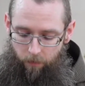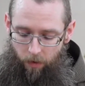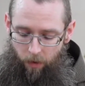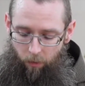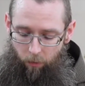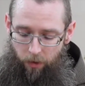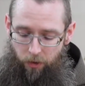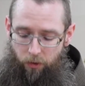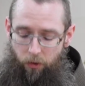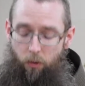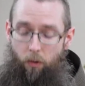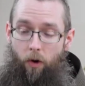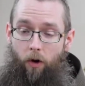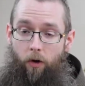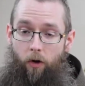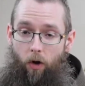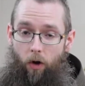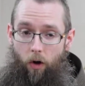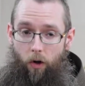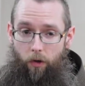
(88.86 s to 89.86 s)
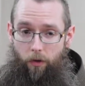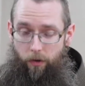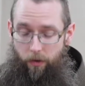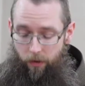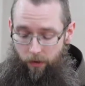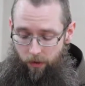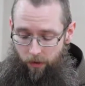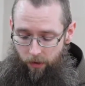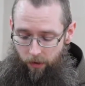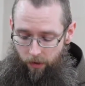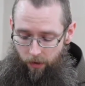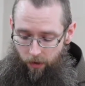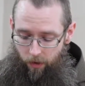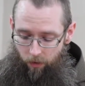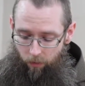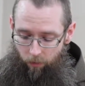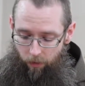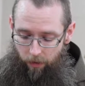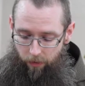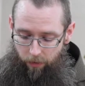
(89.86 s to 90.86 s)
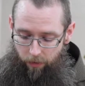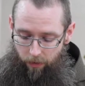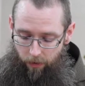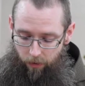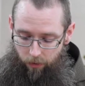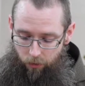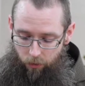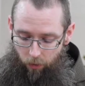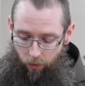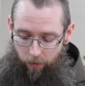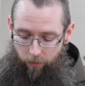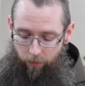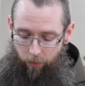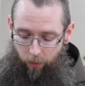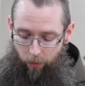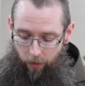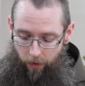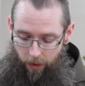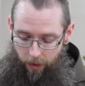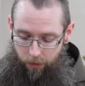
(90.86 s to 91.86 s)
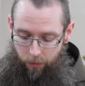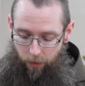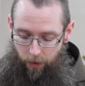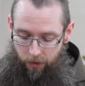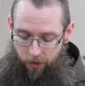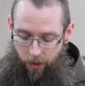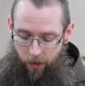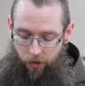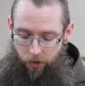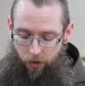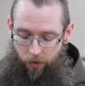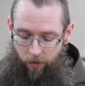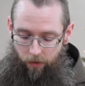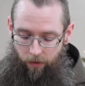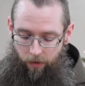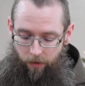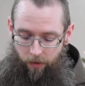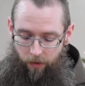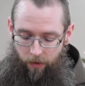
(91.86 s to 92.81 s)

We too are called with a joyful expectation